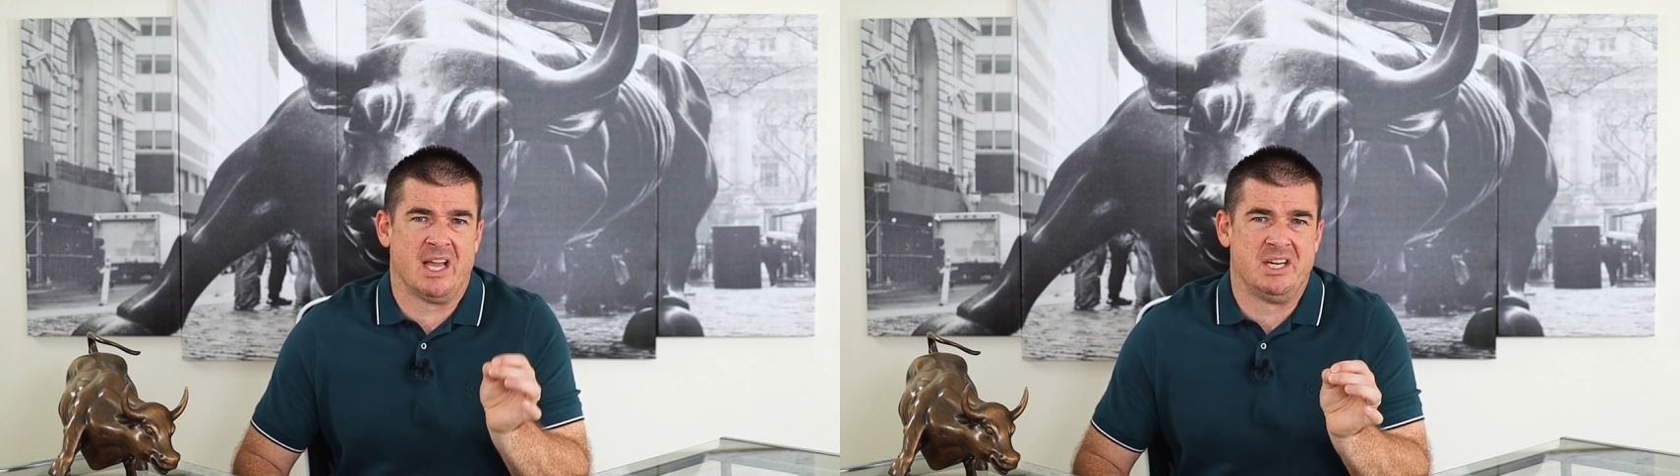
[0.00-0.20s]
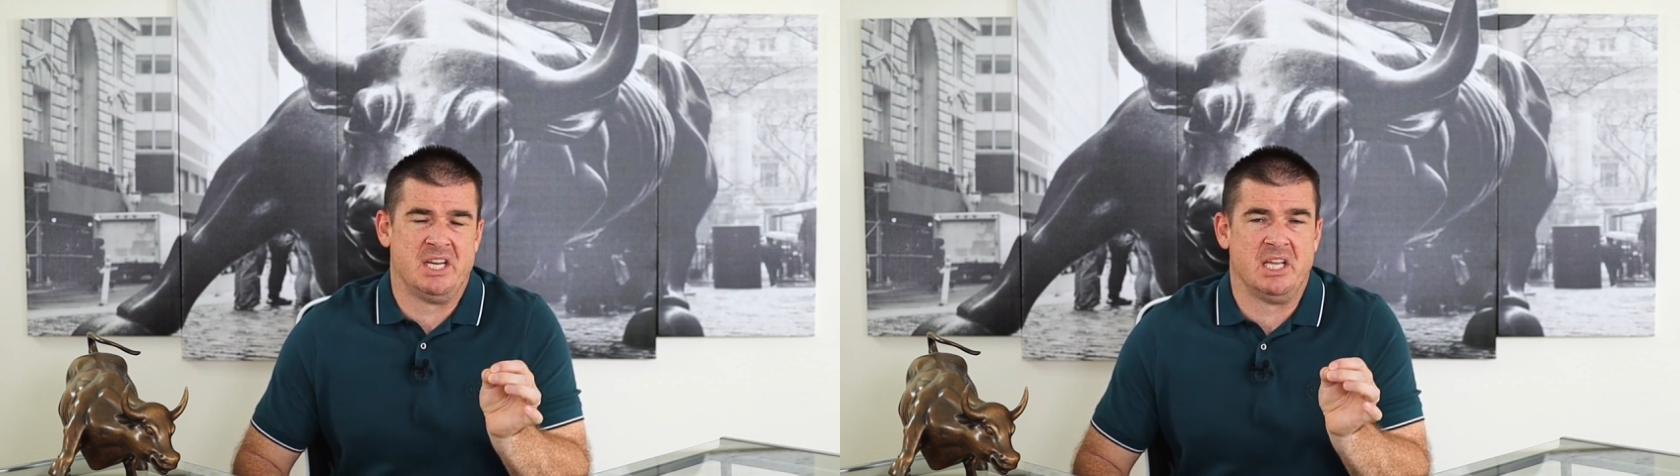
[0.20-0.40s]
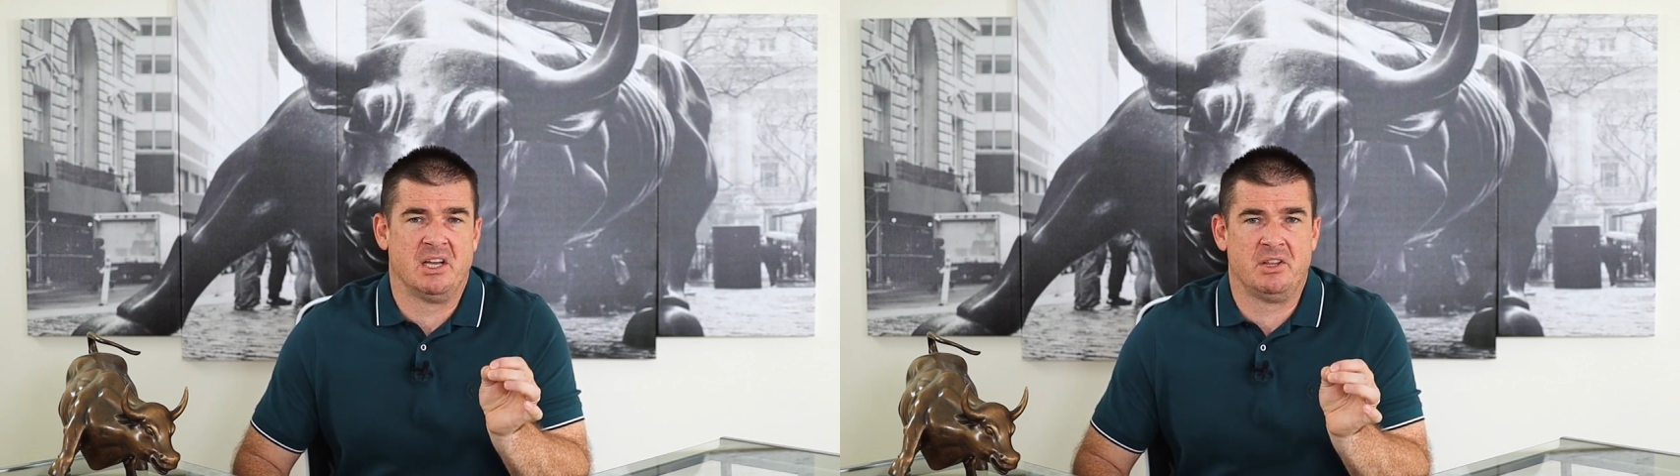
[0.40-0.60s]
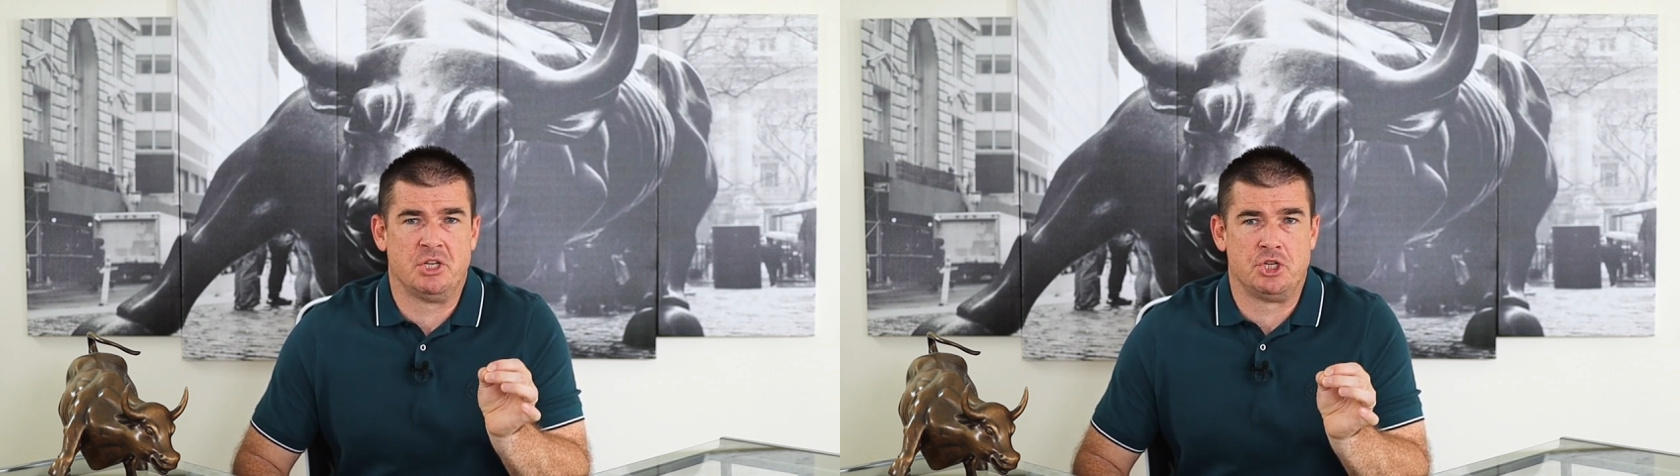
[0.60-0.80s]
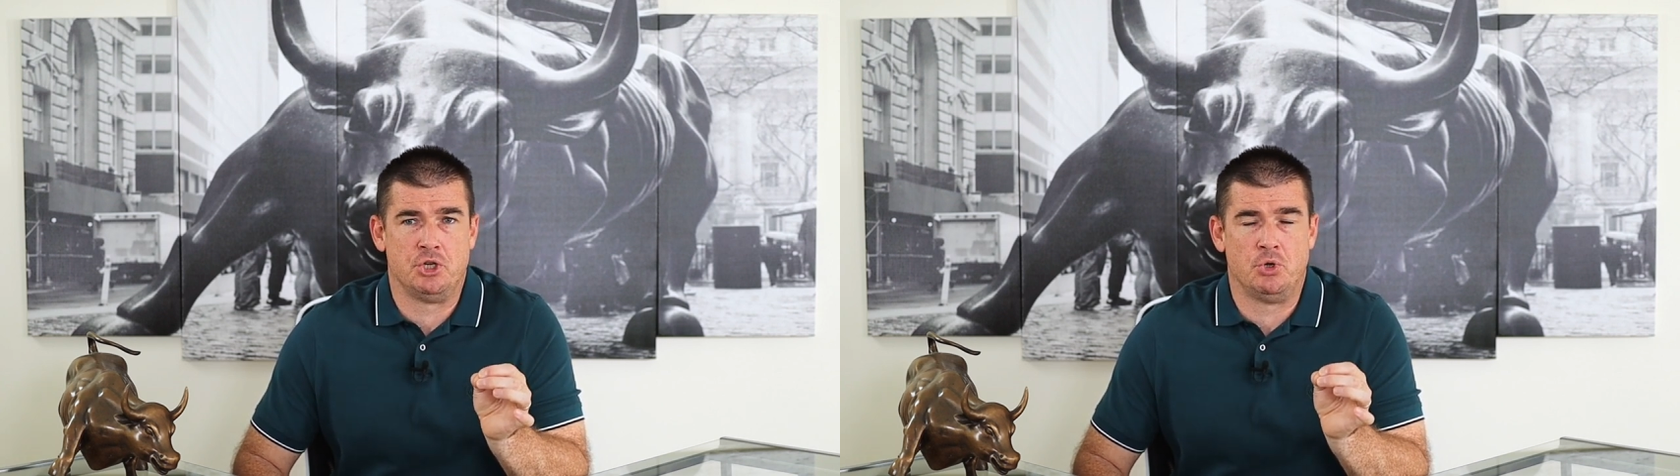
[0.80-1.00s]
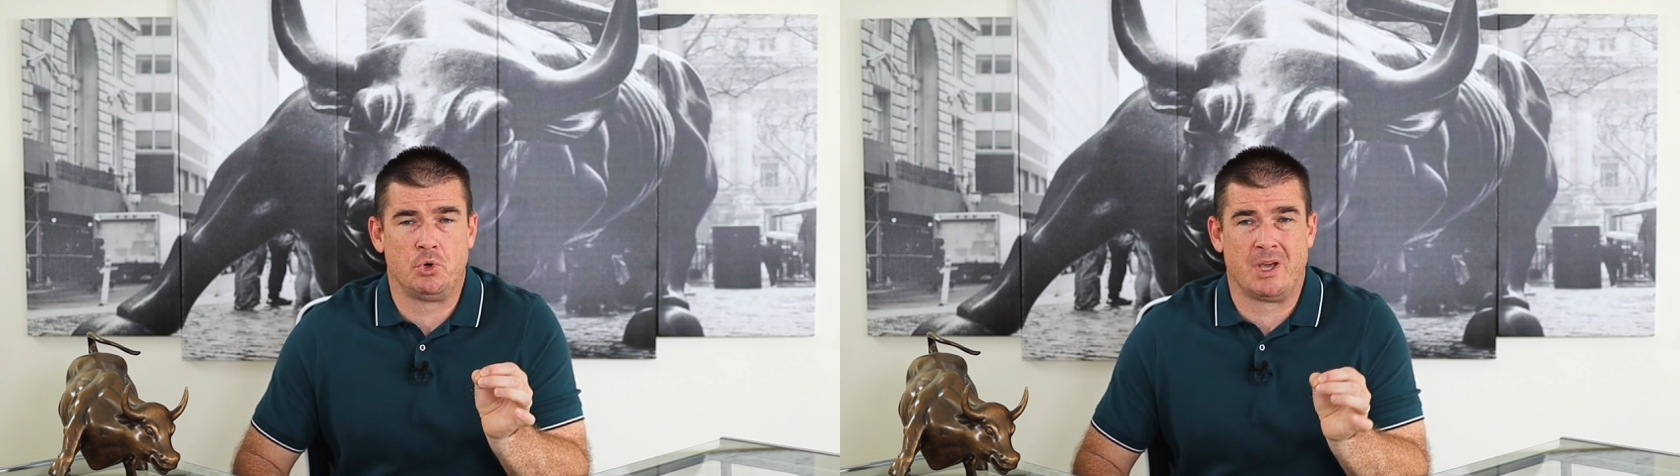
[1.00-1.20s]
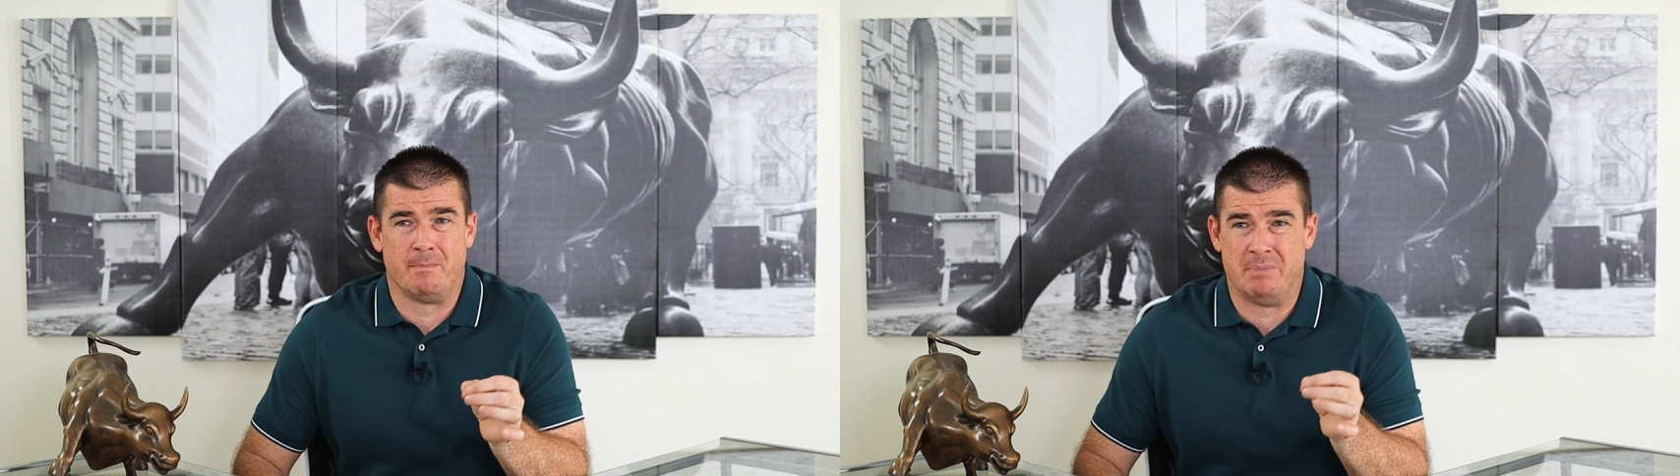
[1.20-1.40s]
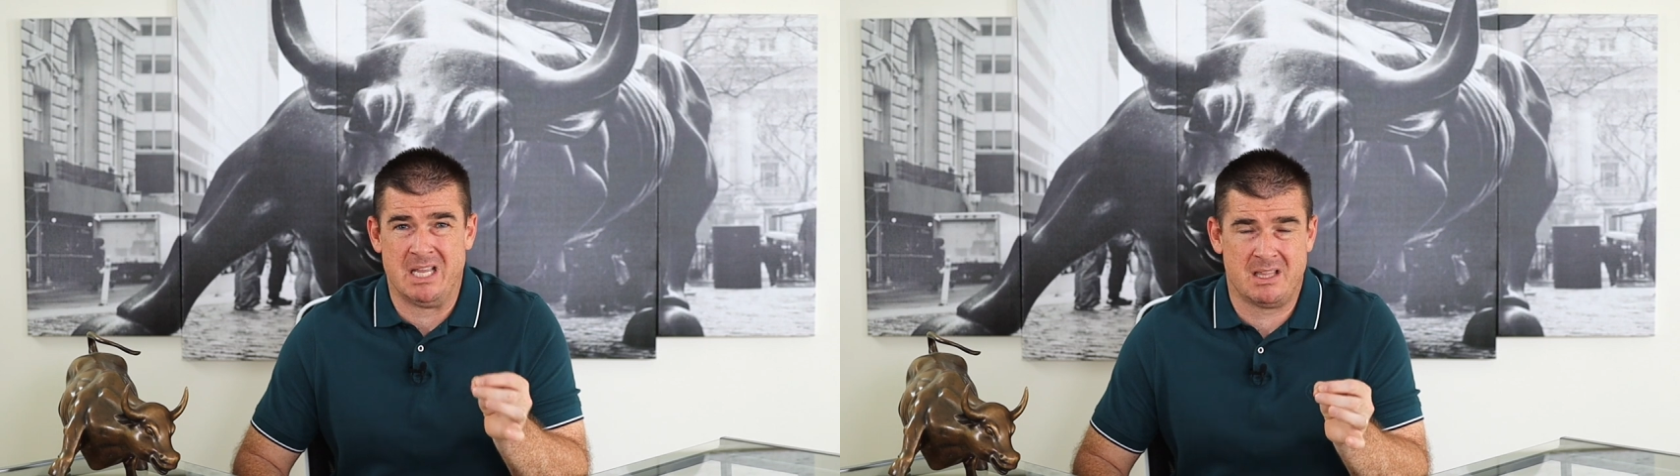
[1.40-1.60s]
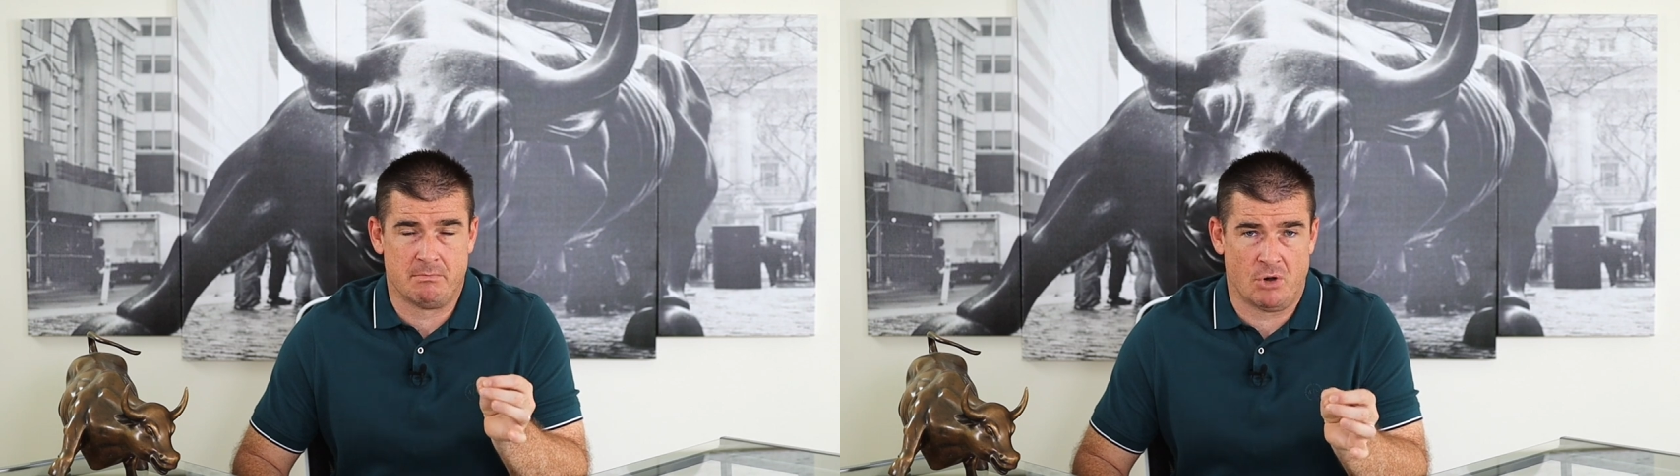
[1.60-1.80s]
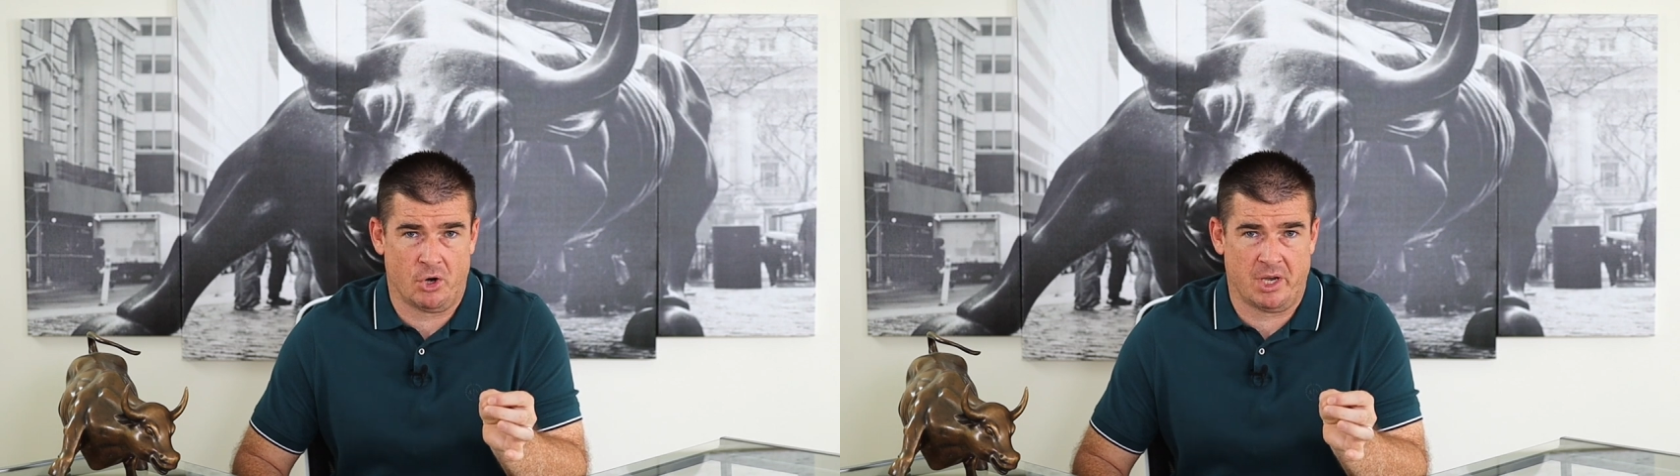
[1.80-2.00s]
idea that you can beat
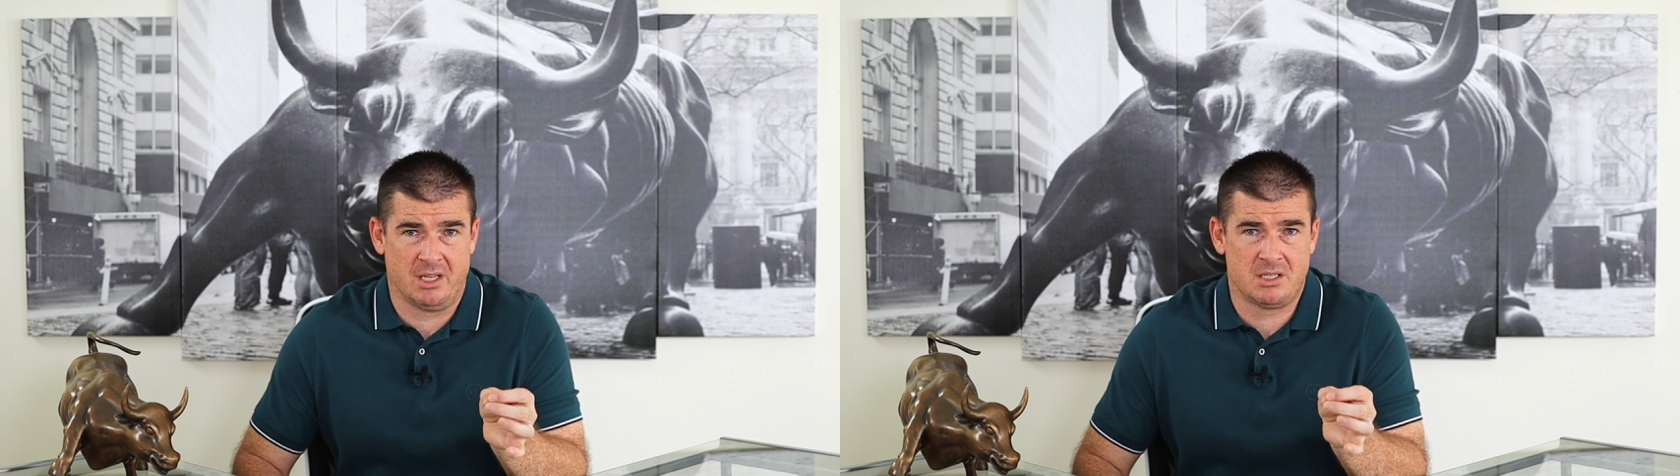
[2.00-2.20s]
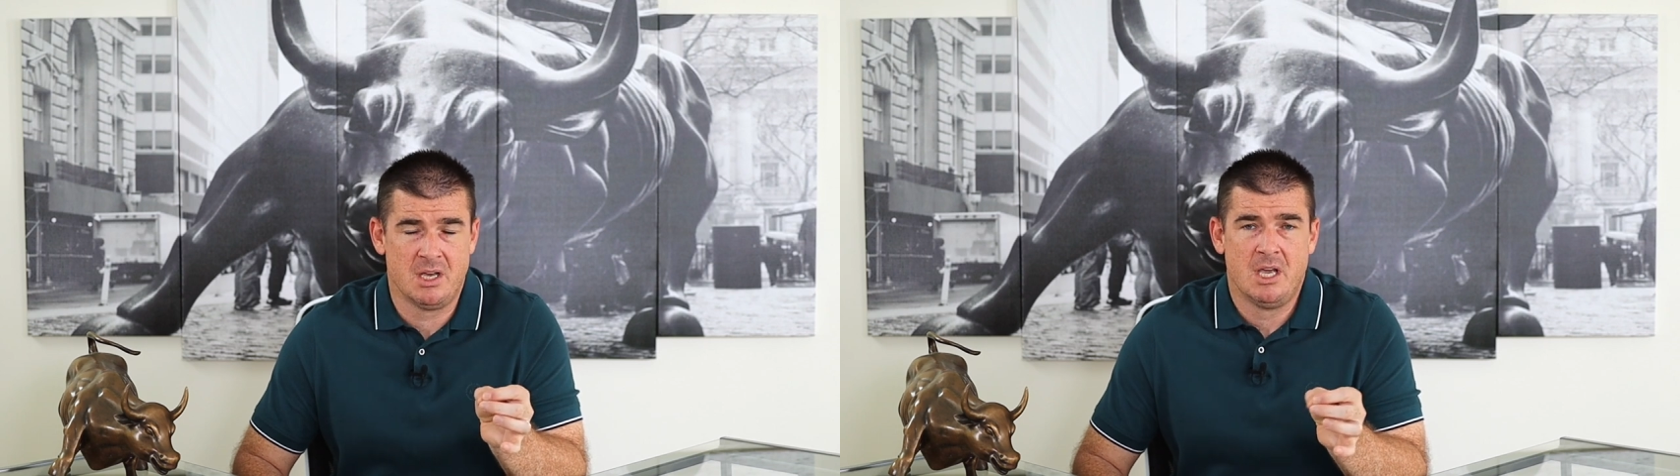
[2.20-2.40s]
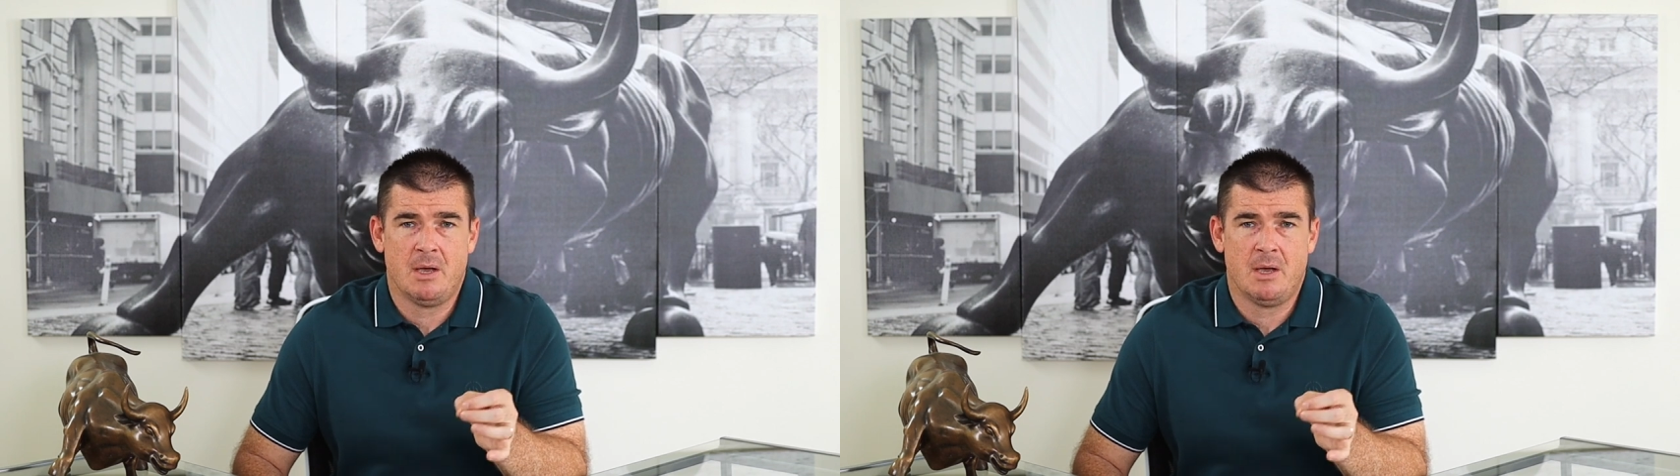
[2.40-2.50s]
the market